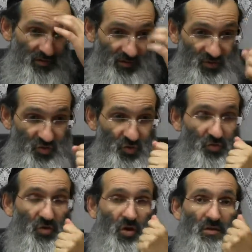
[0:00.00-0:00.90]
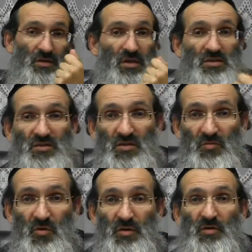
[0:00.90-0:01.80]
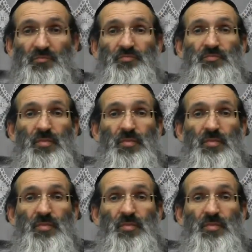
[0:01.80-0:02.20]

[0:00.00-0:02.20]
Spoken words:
there's 2 connotations to mochim.